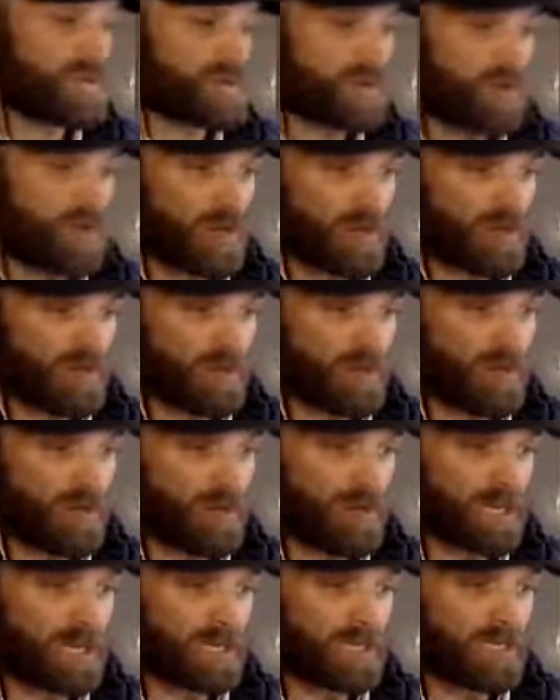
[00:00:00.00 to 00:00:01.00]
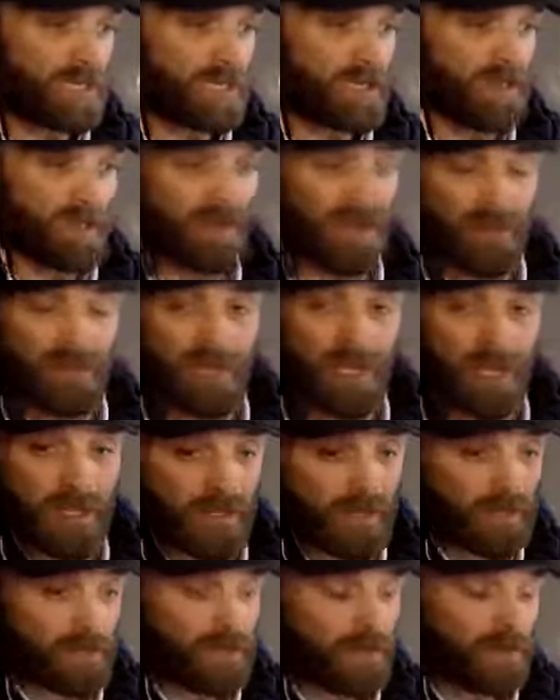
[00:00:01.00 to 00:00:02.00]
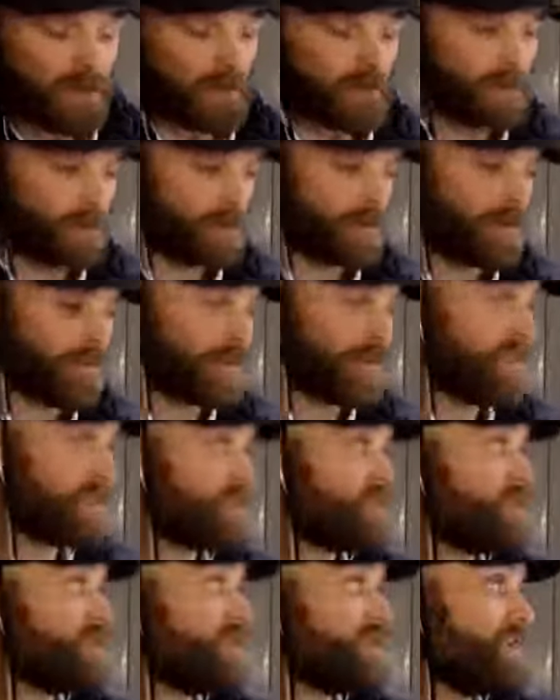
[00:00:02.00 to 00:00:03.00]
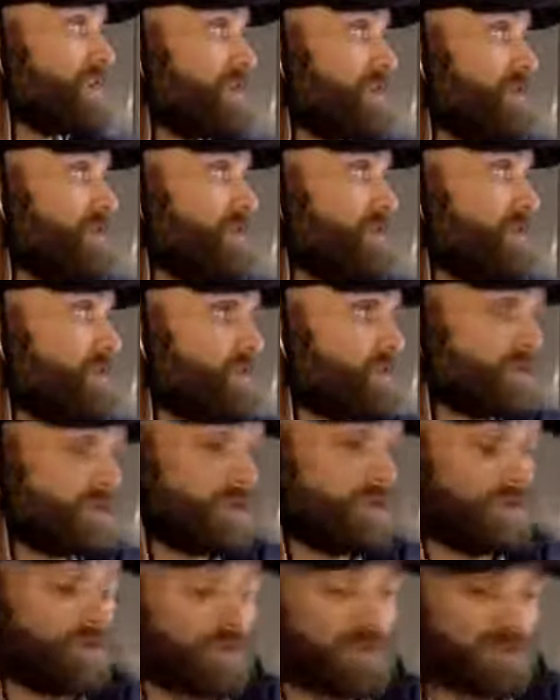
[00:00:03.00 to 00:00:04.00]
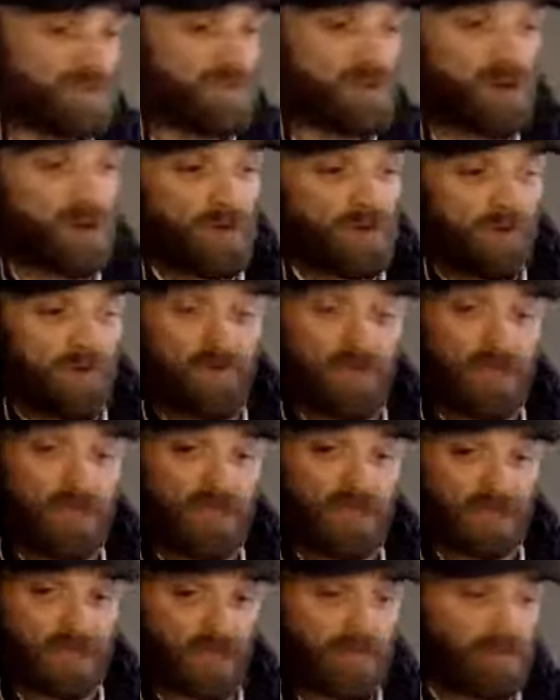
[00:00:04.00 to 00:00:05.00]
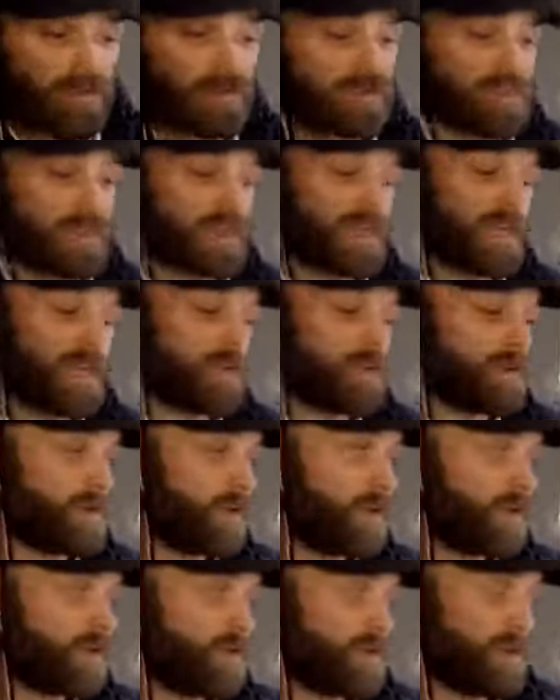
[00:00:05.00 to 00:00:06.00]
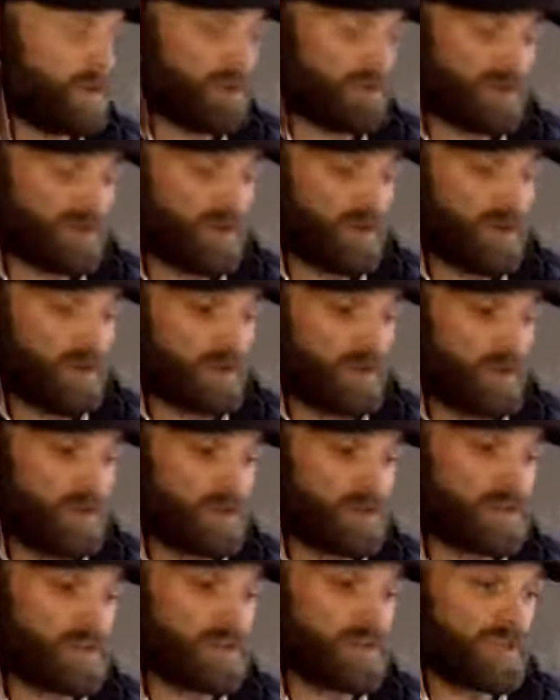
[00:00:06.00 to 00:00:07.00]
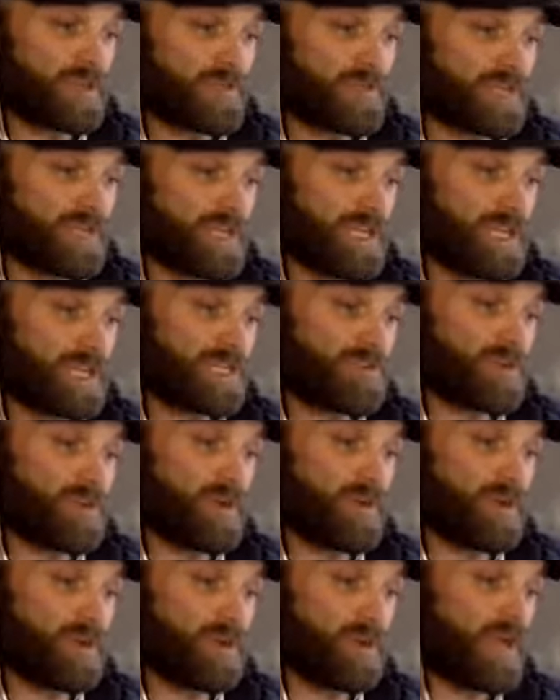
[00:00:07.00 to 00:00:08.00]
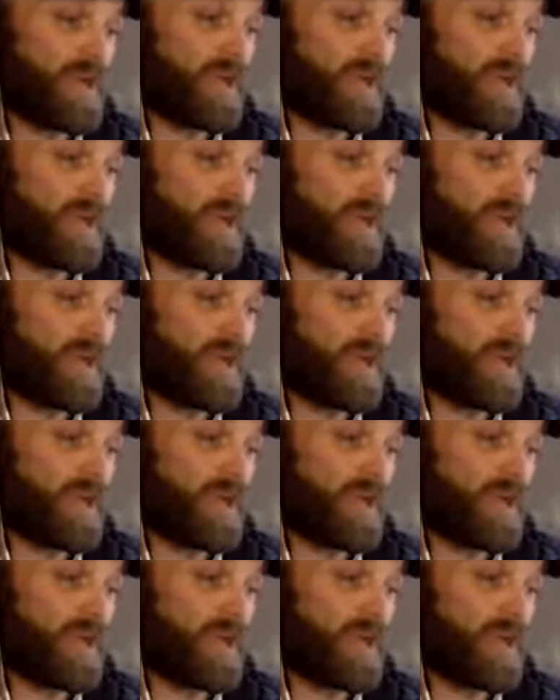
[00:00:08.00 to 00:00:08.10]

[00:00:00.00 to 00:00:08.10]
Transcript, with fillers: is, your, is automatically your enemy, well, then you're given to a spirit of offense. You're given to that an, a, a spirit of annoyance. You're given to that spirit of